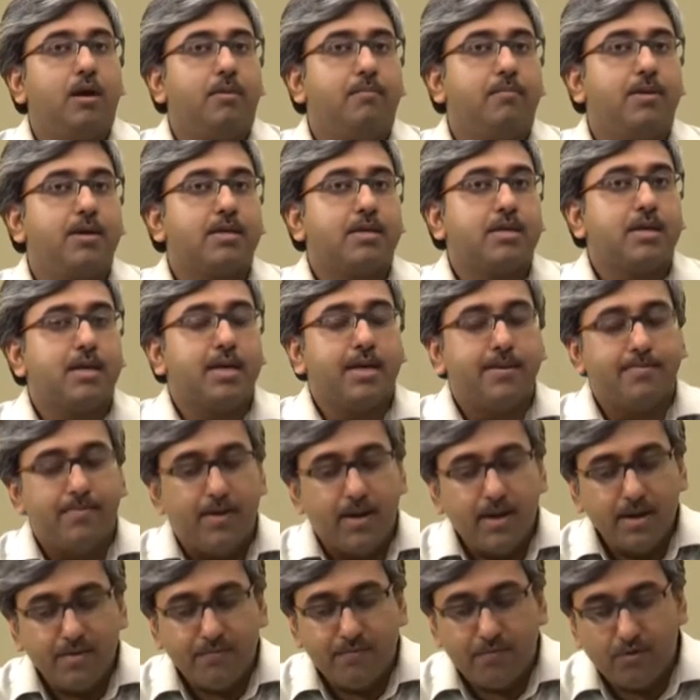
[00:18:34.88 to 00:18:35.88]
But
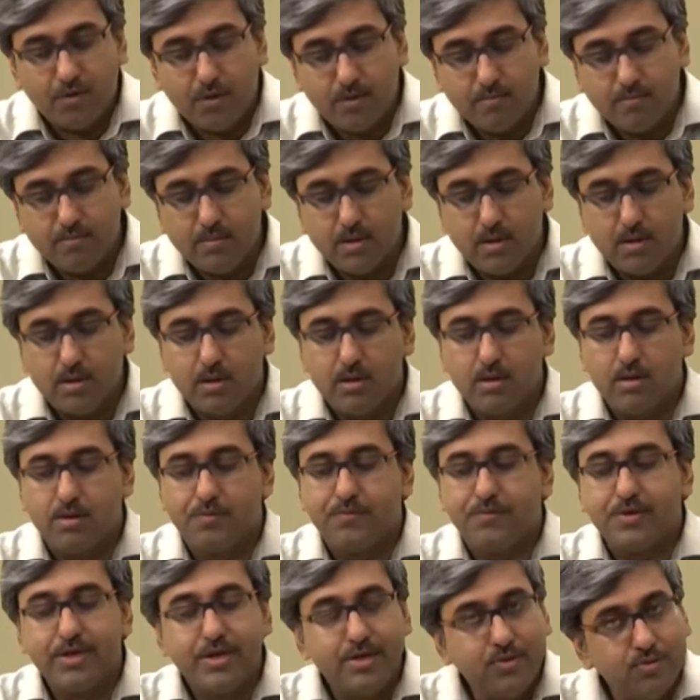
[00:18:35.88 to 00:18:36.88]
apart from
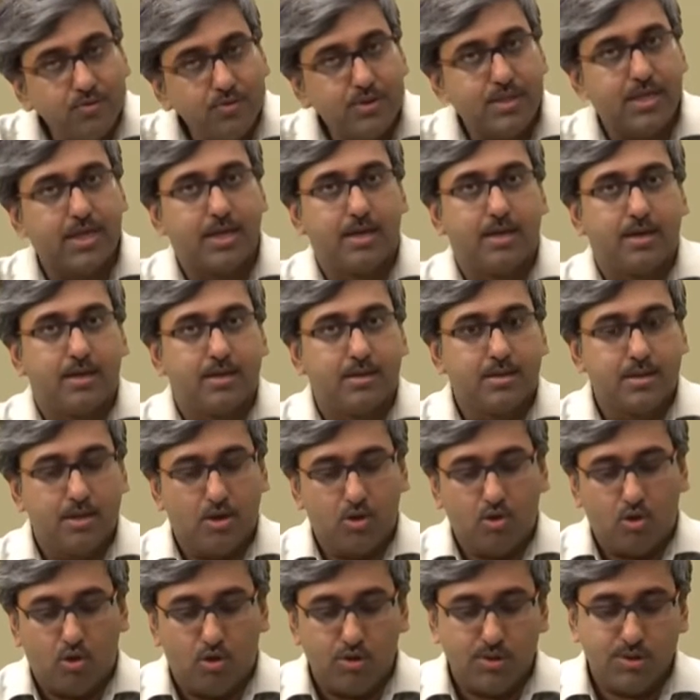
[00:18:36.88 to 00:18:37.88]
reducing the
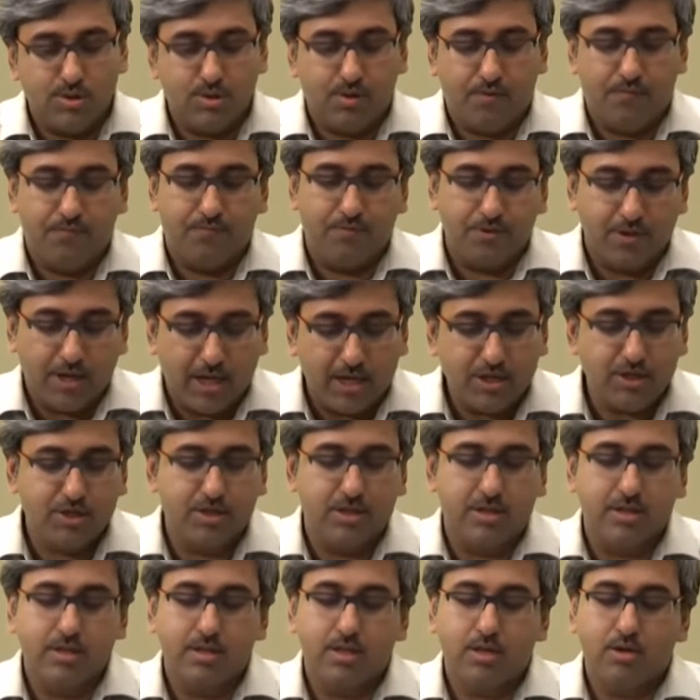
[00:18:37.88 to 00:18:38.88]
cost of
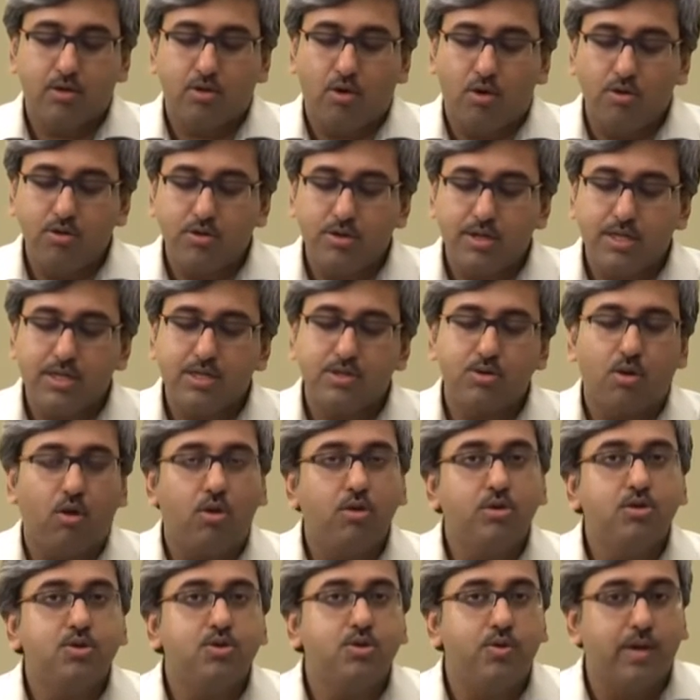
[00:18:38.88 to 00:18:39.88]
production, the colonies
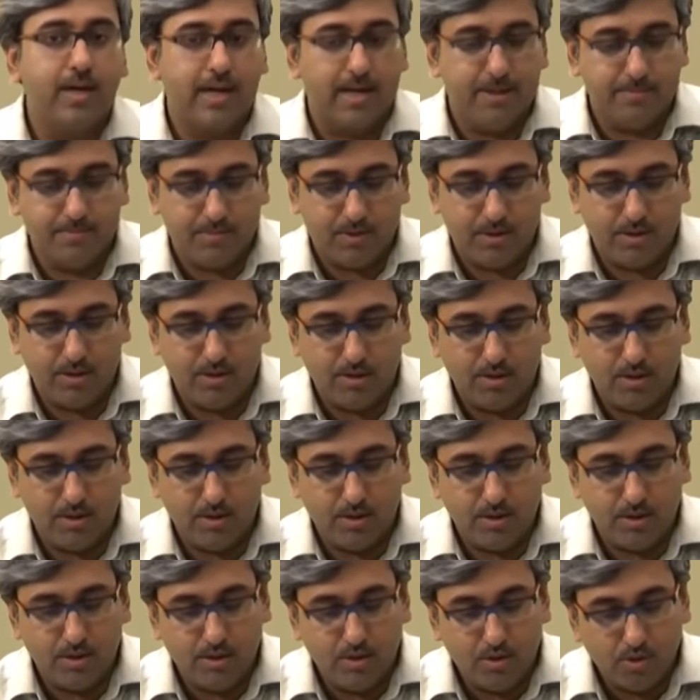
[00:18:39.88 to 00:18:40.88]
also helped
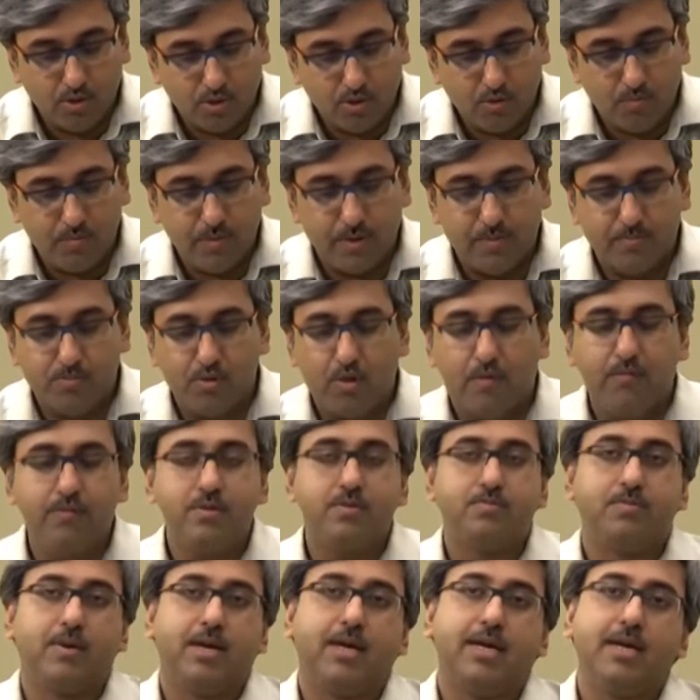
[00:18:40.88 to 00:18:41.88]
European
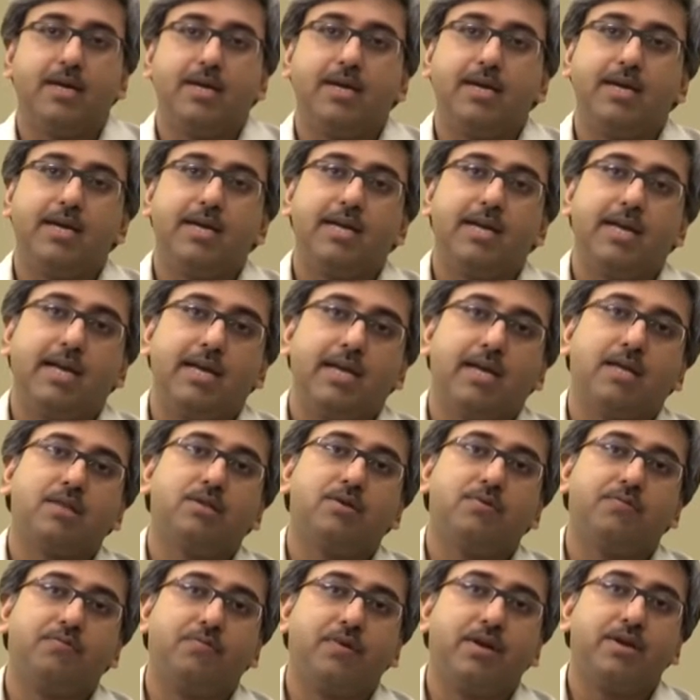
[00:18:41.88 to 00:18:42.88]
profit making in
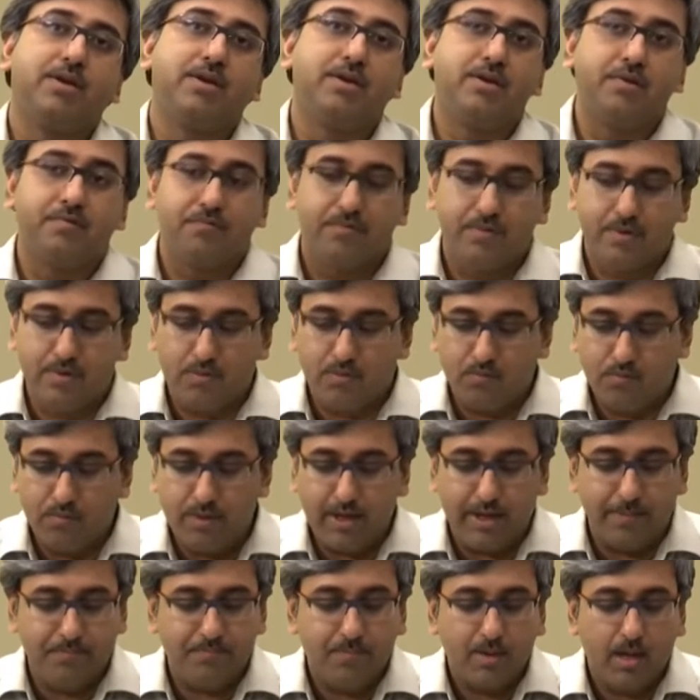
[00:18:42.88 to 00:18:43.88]
another very different
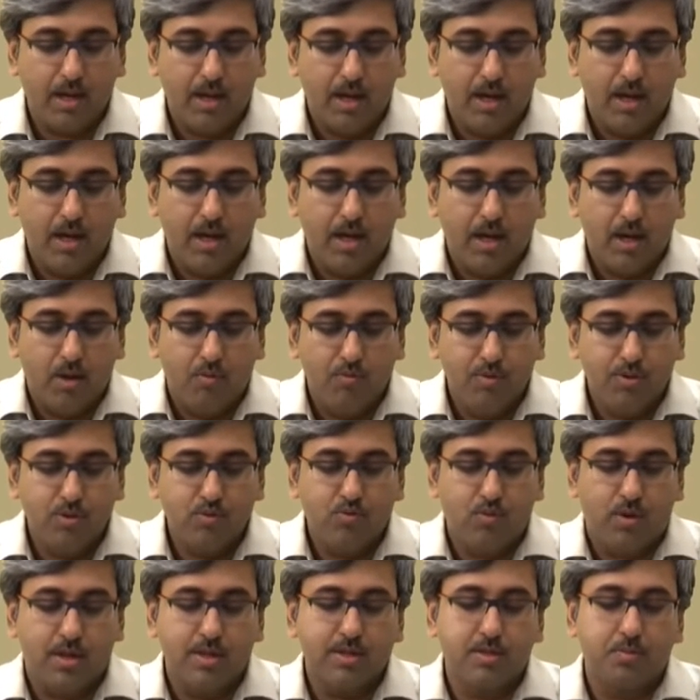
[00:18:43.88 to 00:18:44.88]
way,
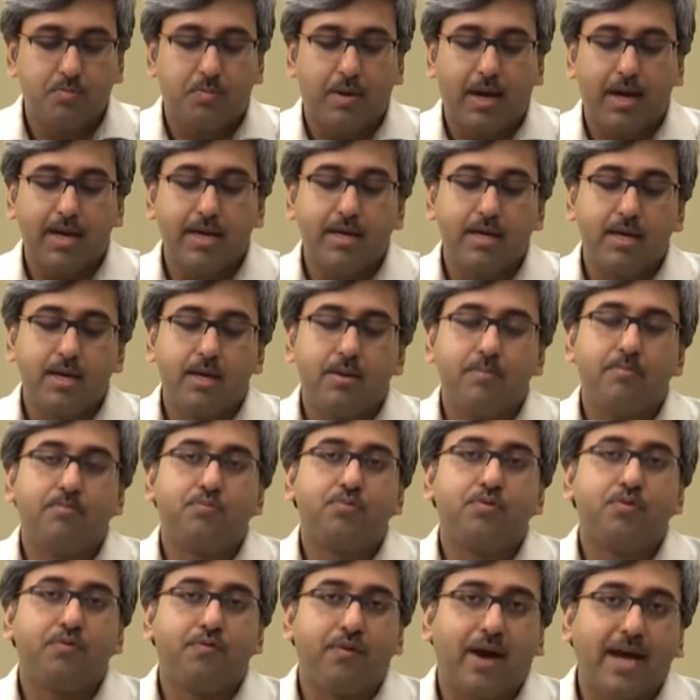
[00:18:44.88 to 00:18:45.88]
which was by
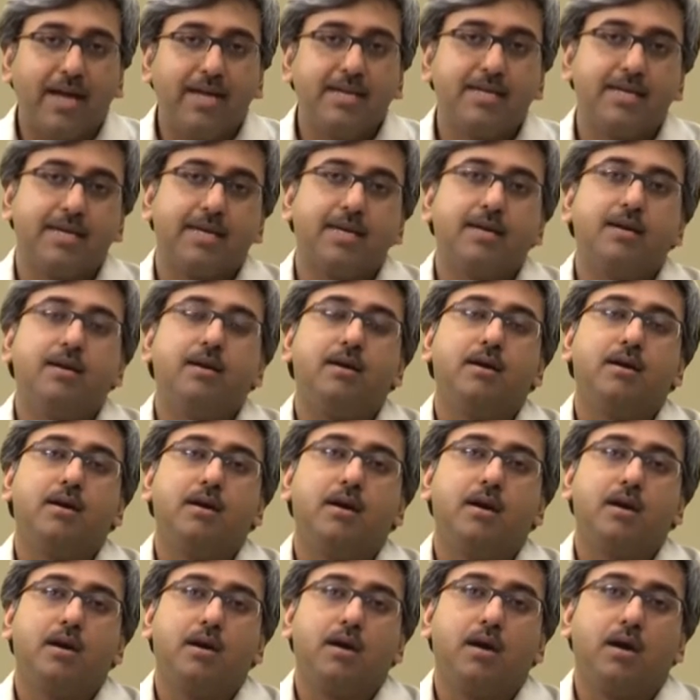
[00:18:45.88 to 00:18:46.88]
providing
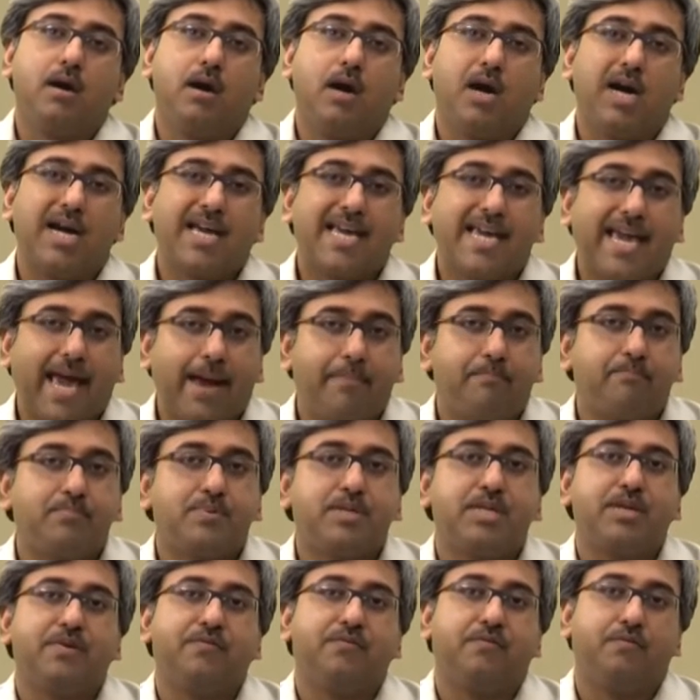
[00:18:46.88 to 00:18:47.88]
a
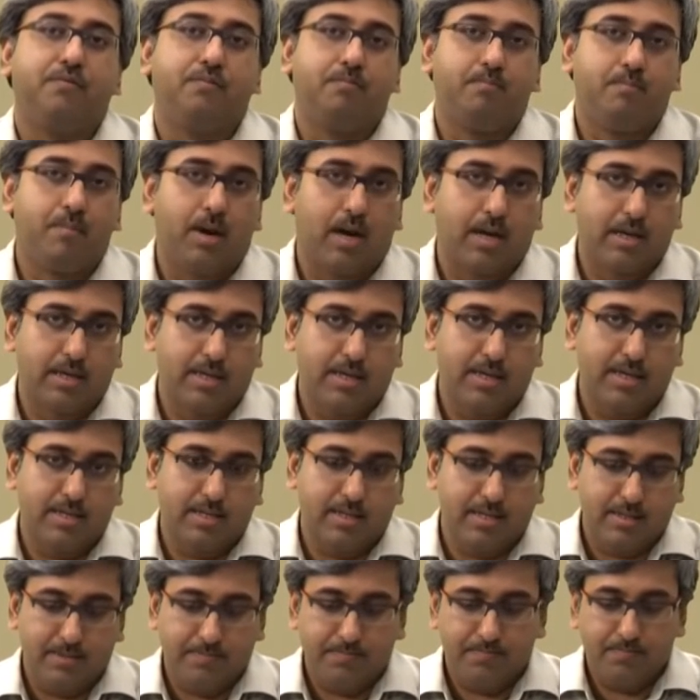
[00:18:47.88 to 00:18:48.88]
captive
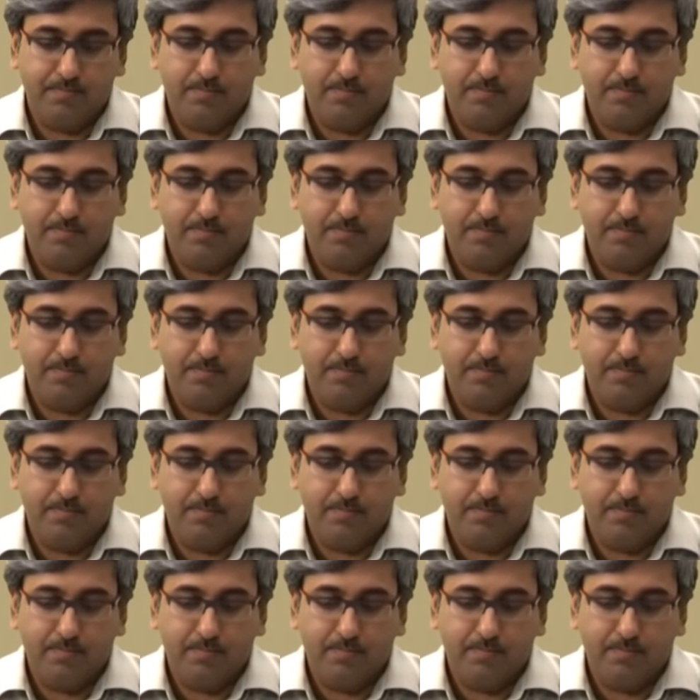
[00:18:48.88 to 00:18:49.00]
market.